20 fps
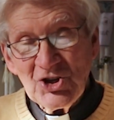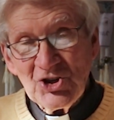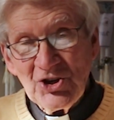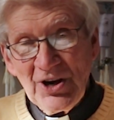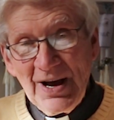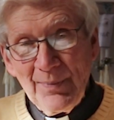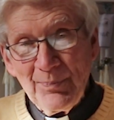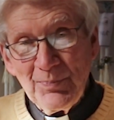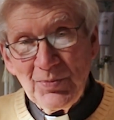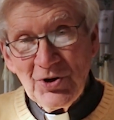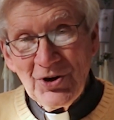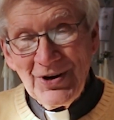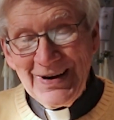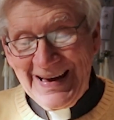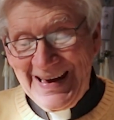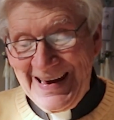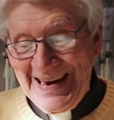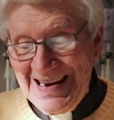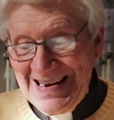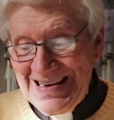
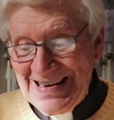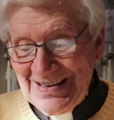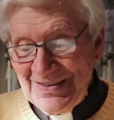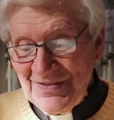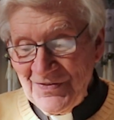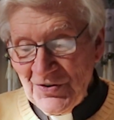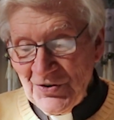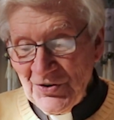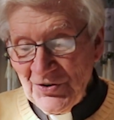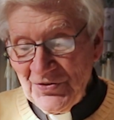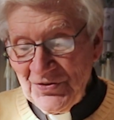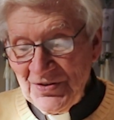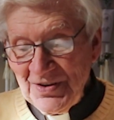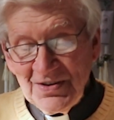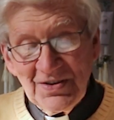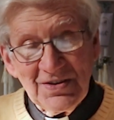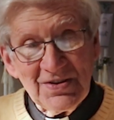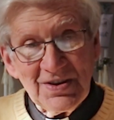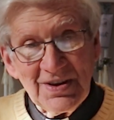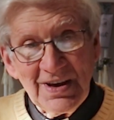chapter 8,
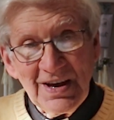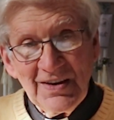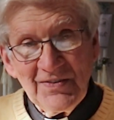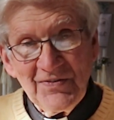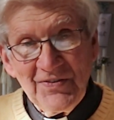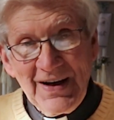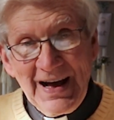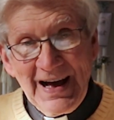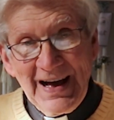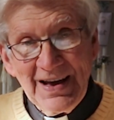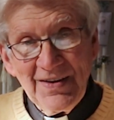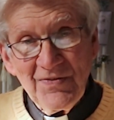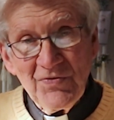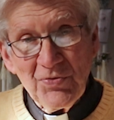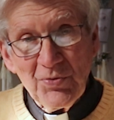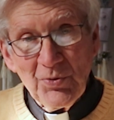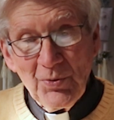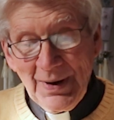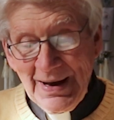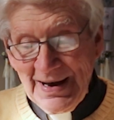verses
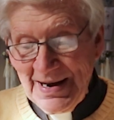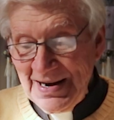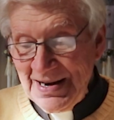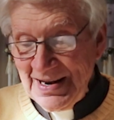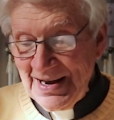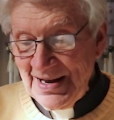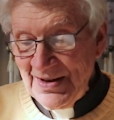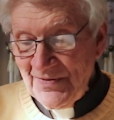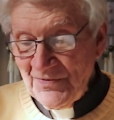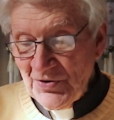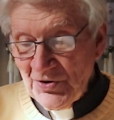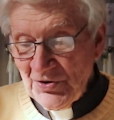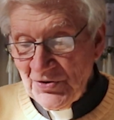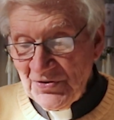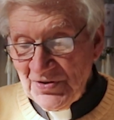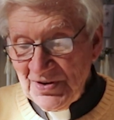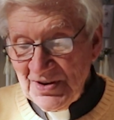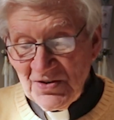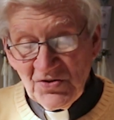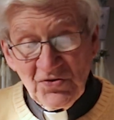5 through 8, and
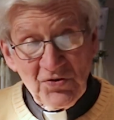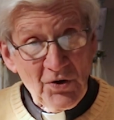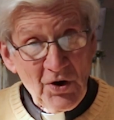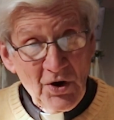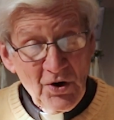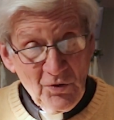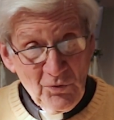verses